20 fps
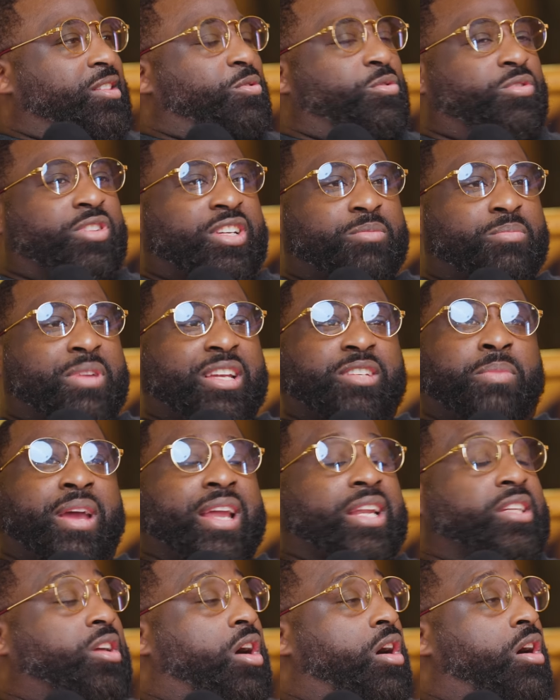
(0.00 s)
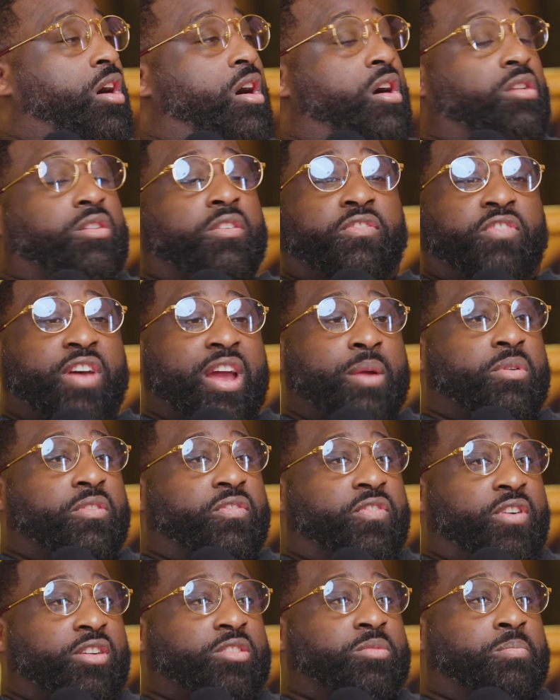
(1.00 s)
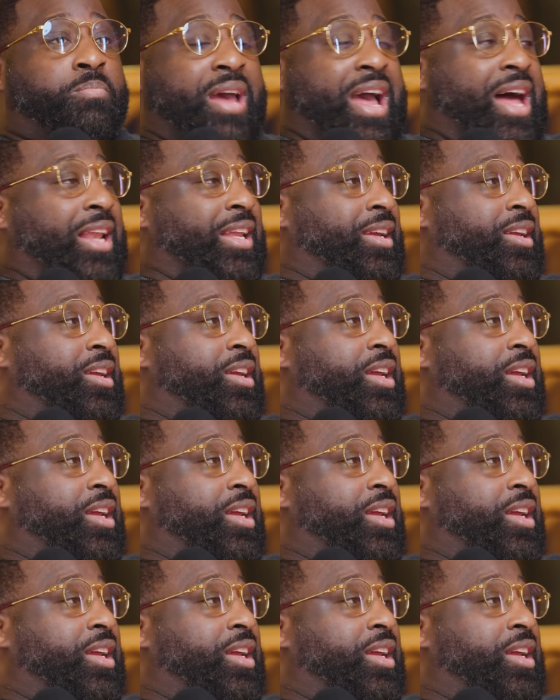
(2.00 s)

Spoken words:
Ooh, this man is a Hall of Famer, first ballot.